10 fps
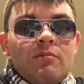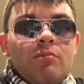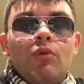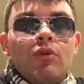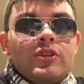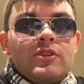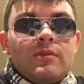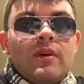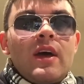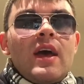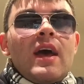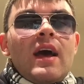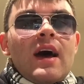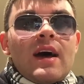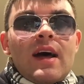bored you
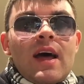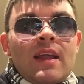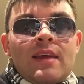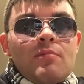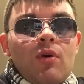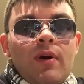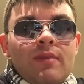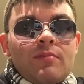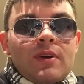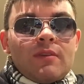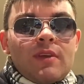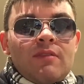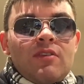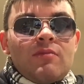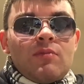at any point, but
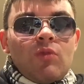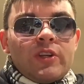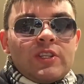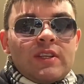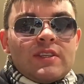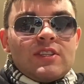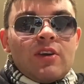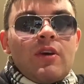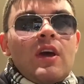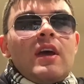if you've been watching this, so